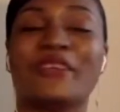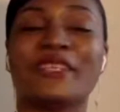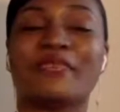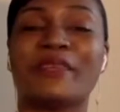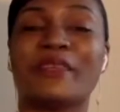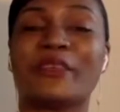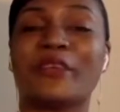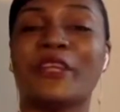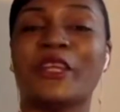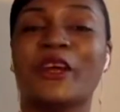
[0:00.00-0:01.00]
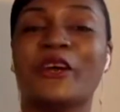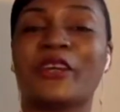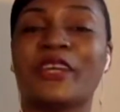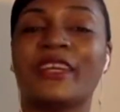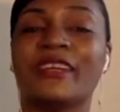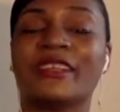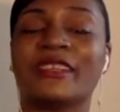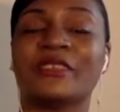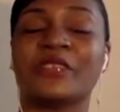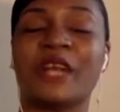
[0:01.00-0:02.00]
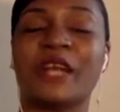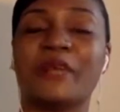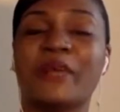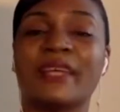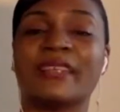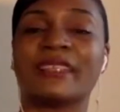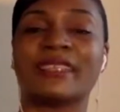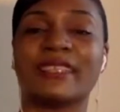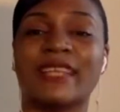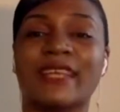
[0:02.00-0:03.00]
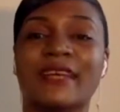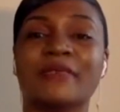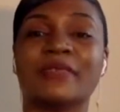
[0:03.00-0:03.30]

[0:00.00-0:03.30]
It's been 3 long years of trying to pass this exam.